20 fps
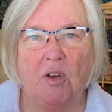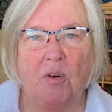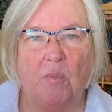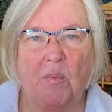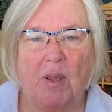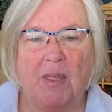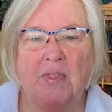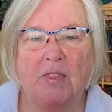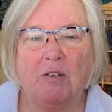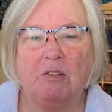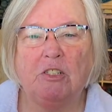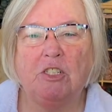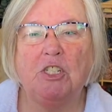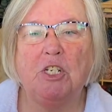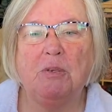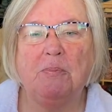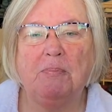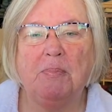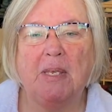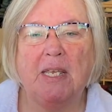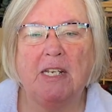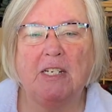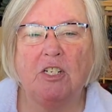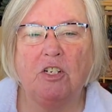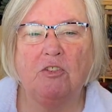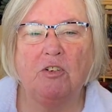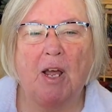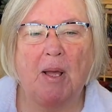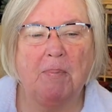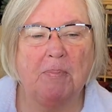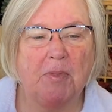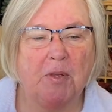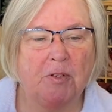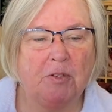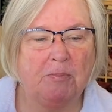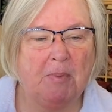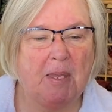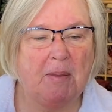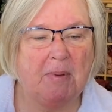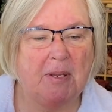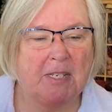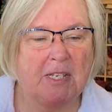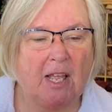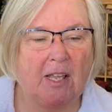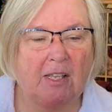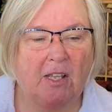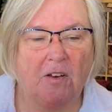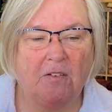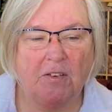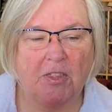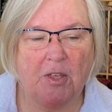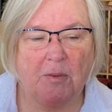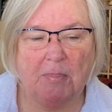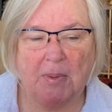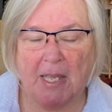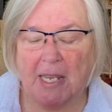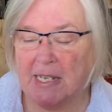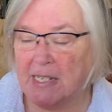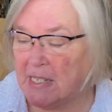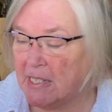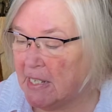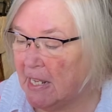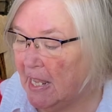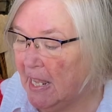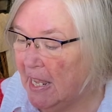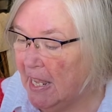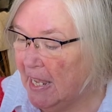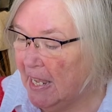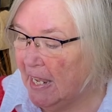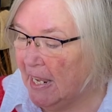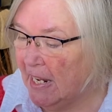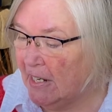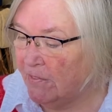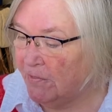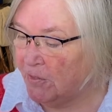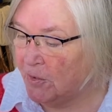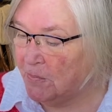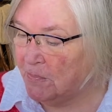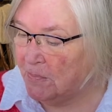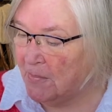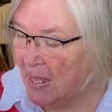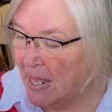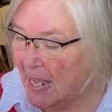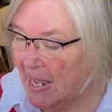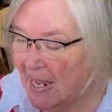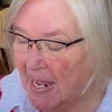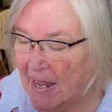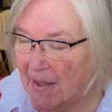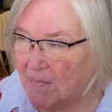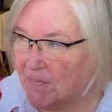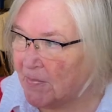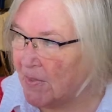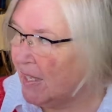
when those sheep begin to drop those babies all over the place. And for me,